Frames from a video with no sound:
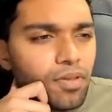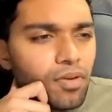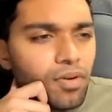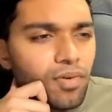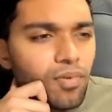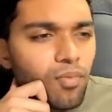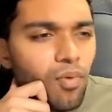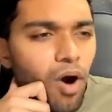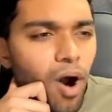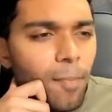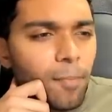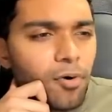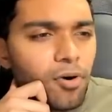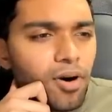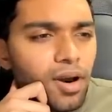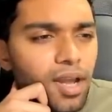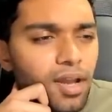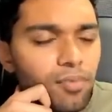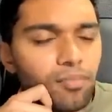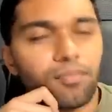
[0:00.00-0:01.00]
Whopper,
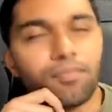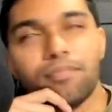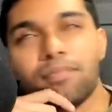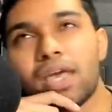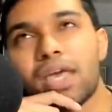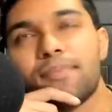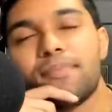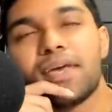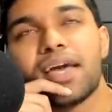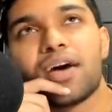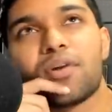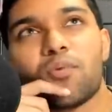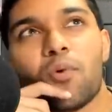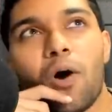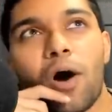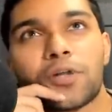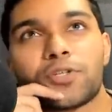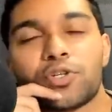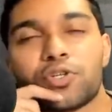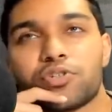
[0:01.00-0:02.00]
maybe I'd
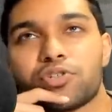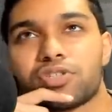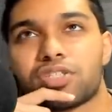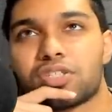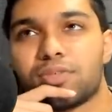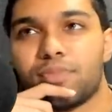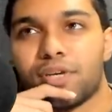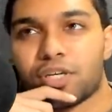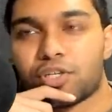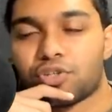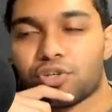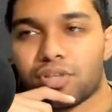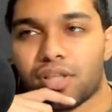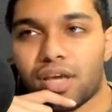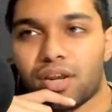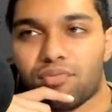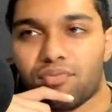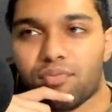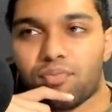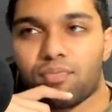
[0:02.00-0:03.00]
watch it just to make sure that
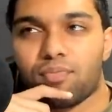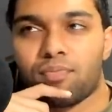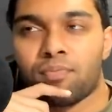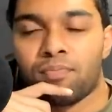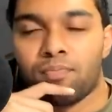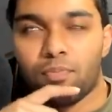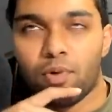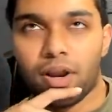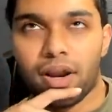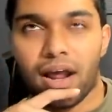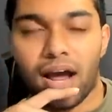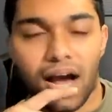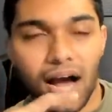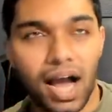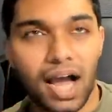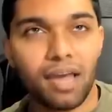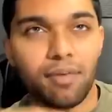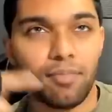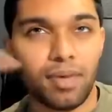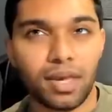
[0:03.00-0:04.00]
if when
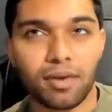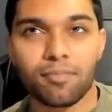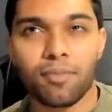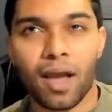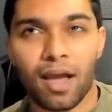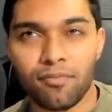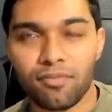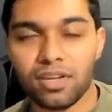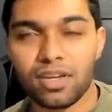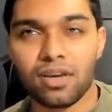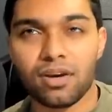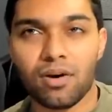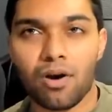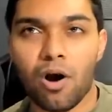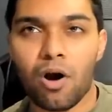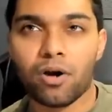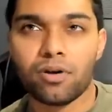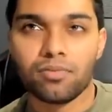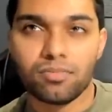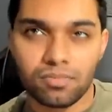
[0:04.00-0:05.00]
I make my video
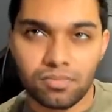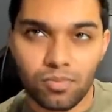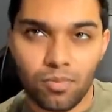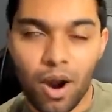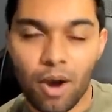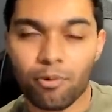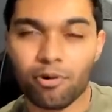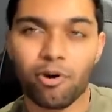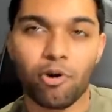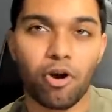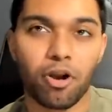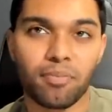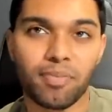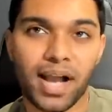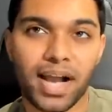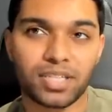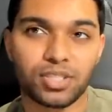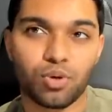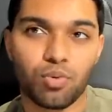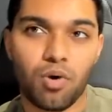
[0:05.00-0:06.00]
on why we're going
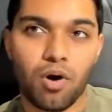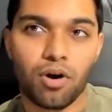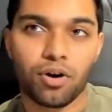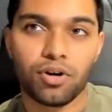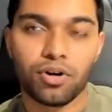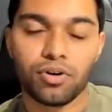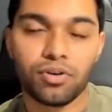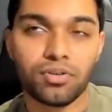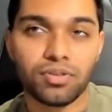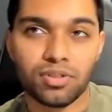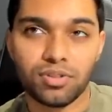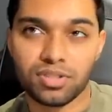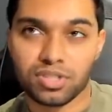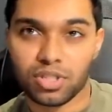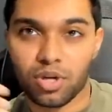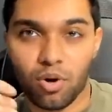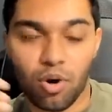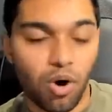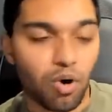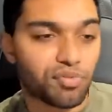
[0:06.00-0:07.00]
back to Wano, there's
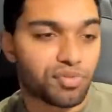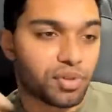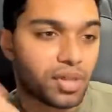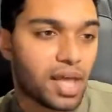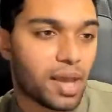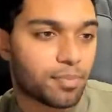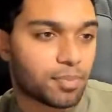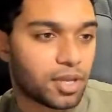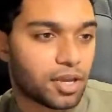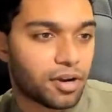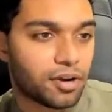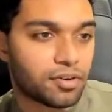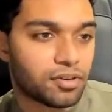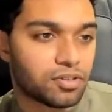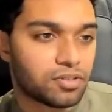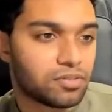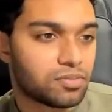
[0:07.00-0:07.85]
no overlap there.